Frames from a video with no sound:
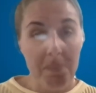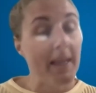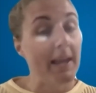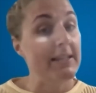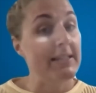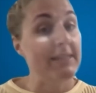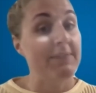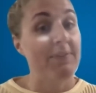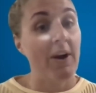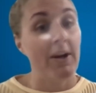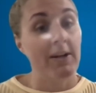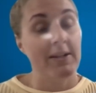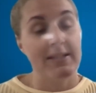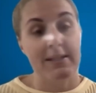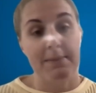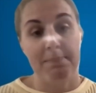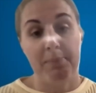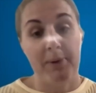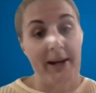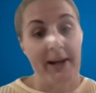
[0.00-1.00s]
As far as
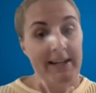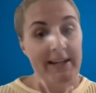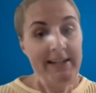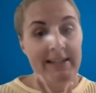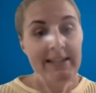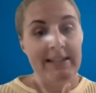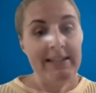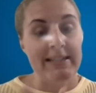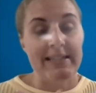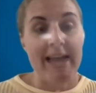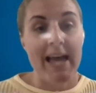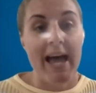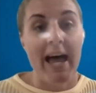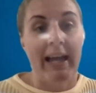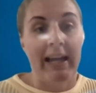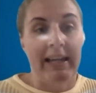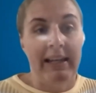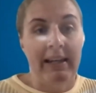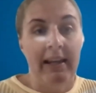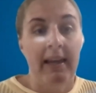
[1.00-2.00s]
the branding
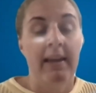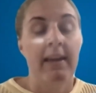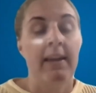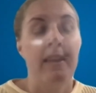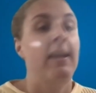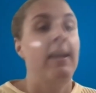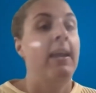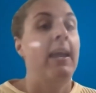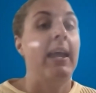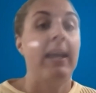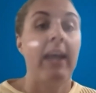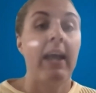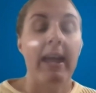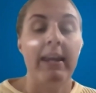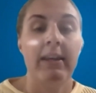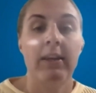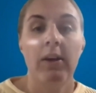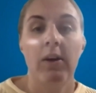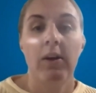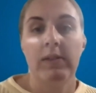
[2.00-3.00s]
side, it
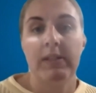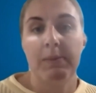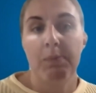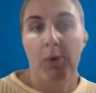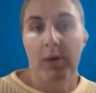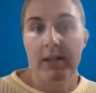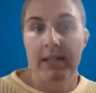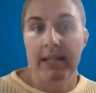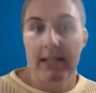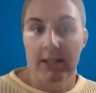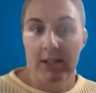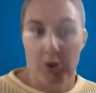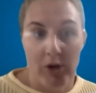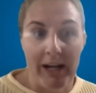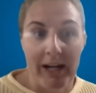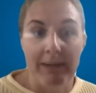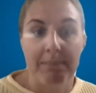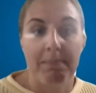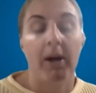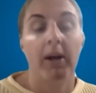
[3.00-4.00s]
kind of goes more to the
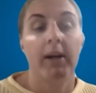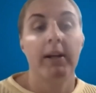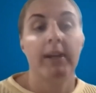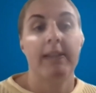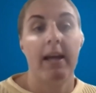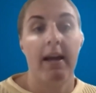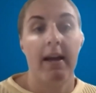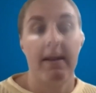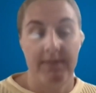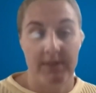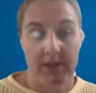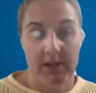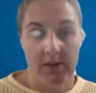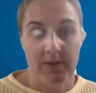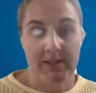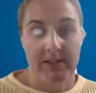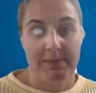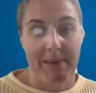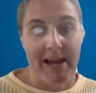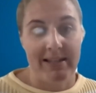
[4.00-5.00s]
trademarks of
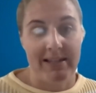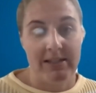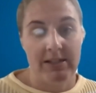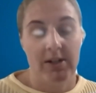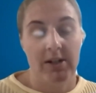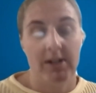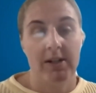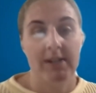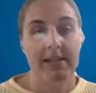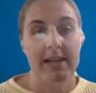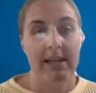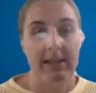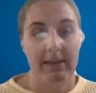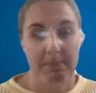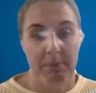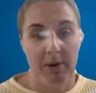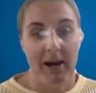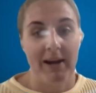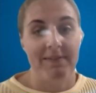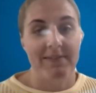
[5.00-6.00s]
Toastmasters and the
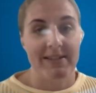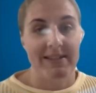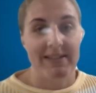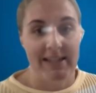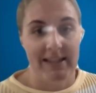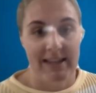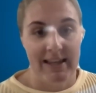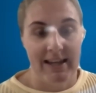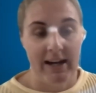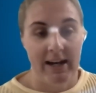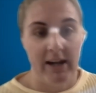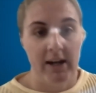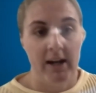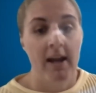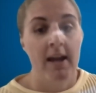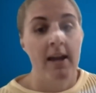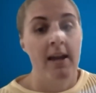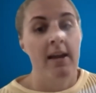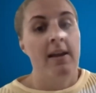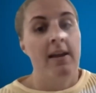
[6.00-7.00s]
privacy
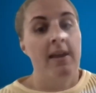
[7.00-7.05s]
there.